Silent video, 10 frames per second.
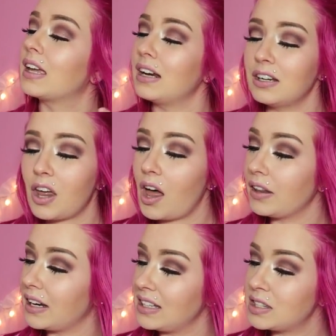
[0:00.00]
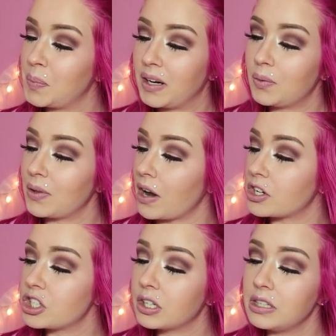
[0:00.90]
get in the holiday spirit with
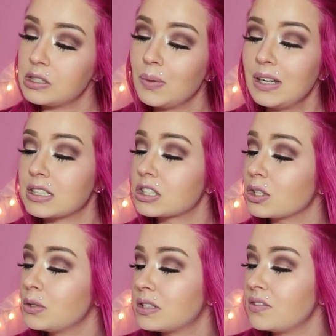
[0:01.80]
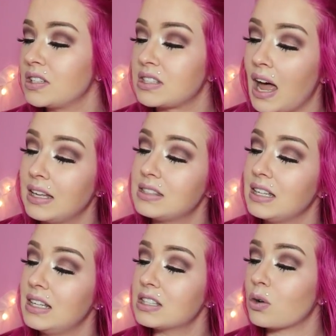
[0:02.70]
our sugary sweet exclusive designs
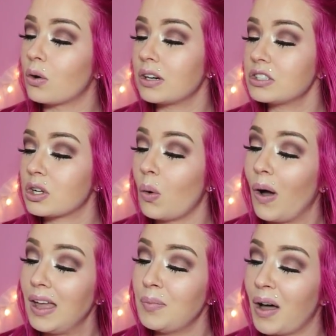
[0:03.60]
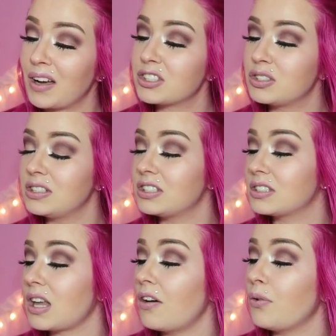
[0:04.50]
in this quarter's kawaii box. Treat
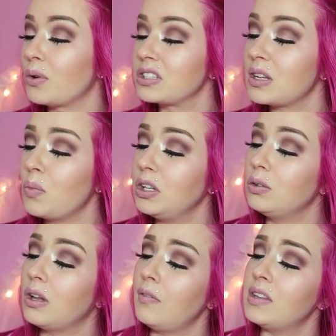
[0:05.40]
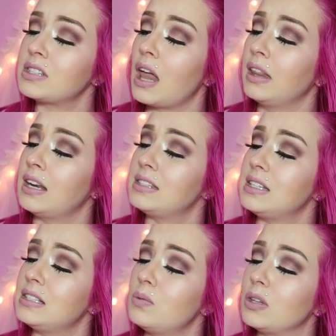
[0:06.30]
yourself or someone you love this holiday
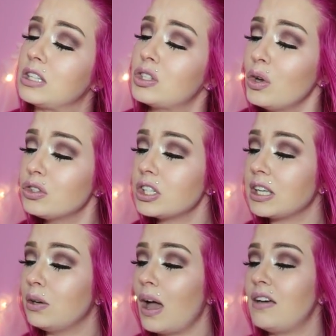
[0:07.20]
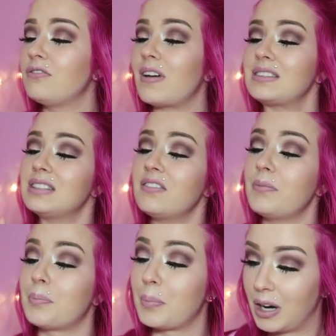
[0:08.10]
season with this ultra cute and festive
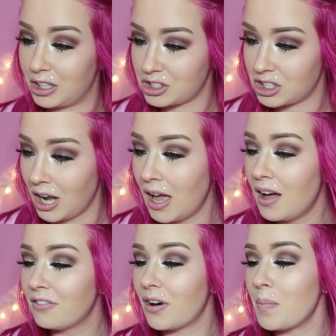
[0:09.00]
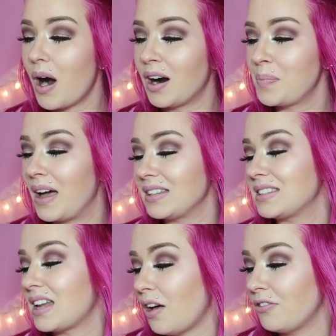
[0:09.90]
merch from our
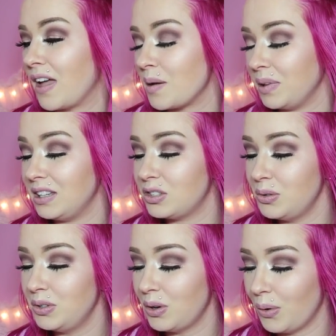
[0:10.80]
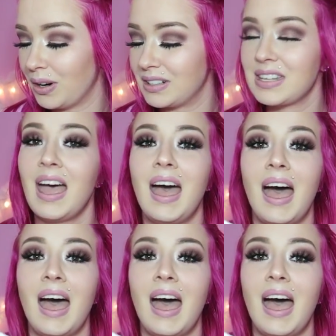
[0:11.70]
pastel family to yours.